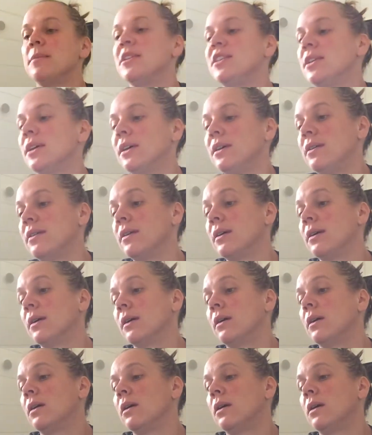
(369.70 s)
let me tell you they're
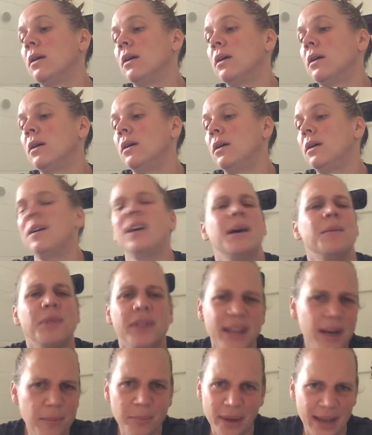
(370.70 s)

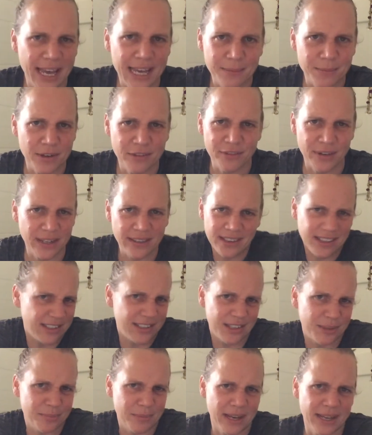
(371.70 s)
not paying me for it. This
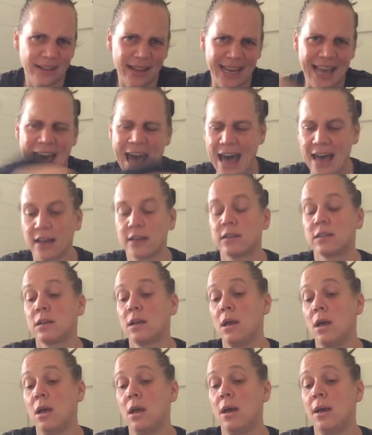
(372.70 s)
is just my hacks.
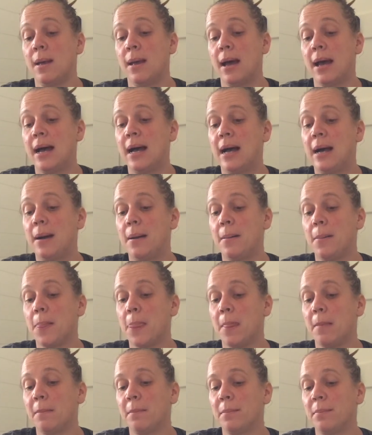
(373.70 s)

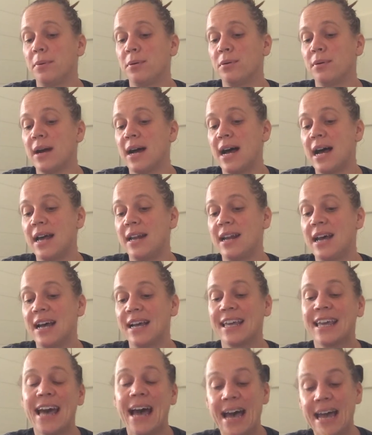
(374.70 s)

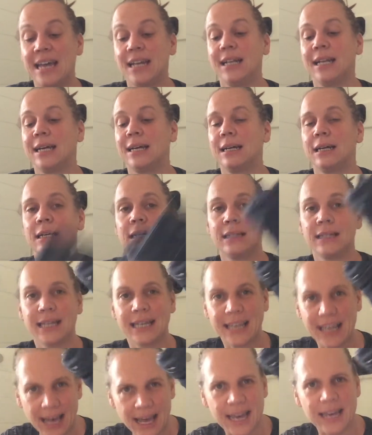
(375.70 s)
Prana Kayla, the
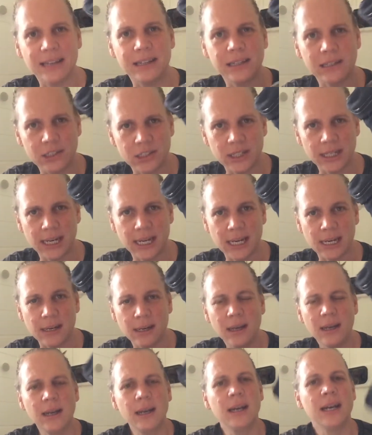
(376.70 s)
Kayla
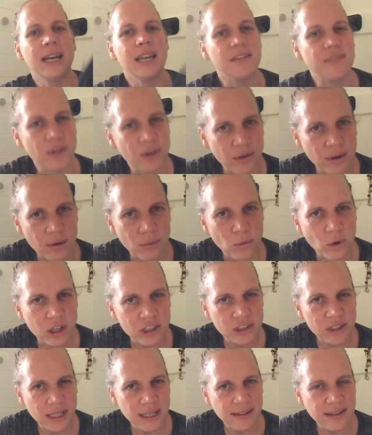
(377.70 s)
jean. If you're
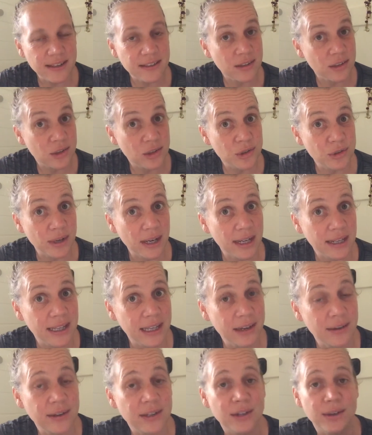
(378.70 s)
watching this
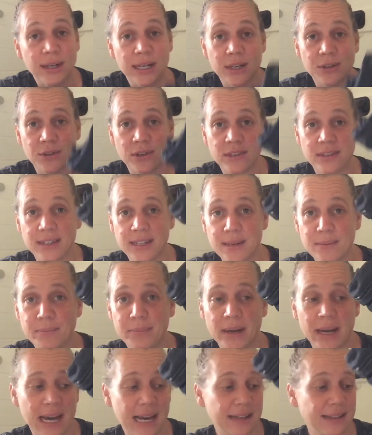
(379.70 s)
Australia and you're interested in
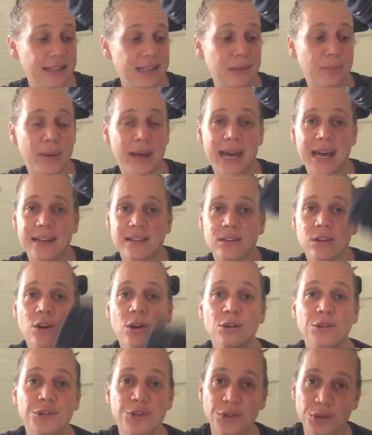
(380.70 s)
buying these pants,
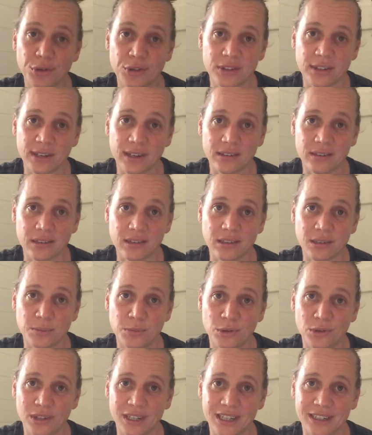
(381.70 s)
go 2 sizes
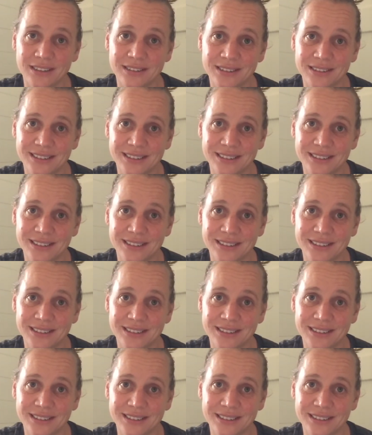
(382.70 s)
smaller.